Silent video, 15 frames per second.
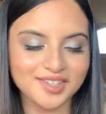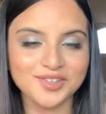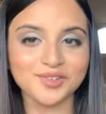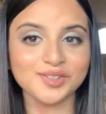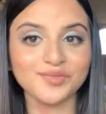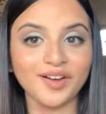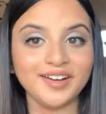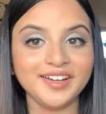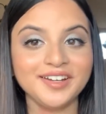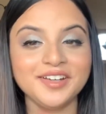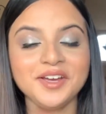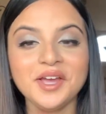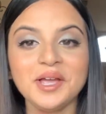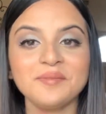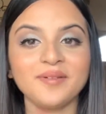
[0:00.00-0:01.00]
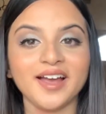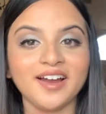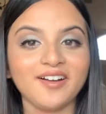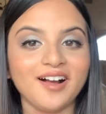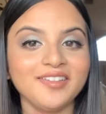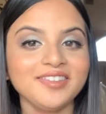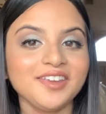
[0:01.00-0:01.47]
just funny, but I
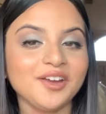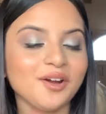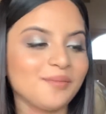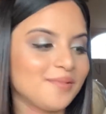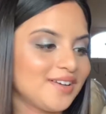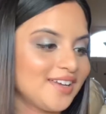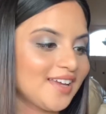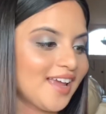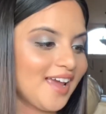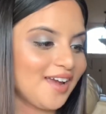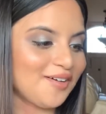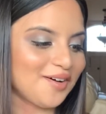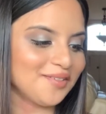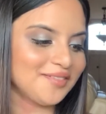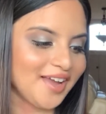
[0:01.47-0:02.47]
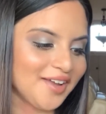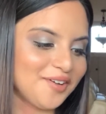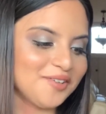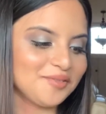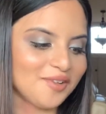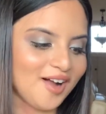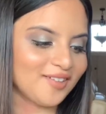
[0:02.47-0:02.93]
got the Urban Decay All
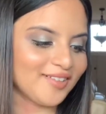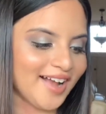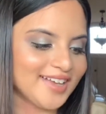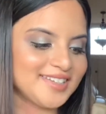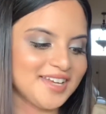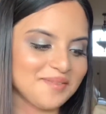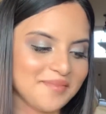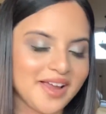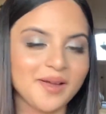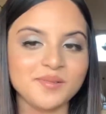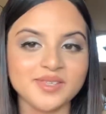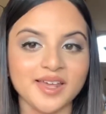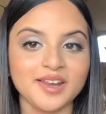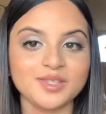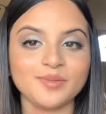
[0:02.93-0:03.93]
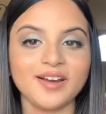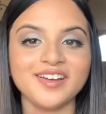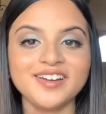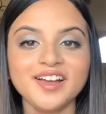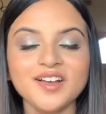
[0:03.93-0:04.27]
Nighter Long Lasting Makeup Setting Spray.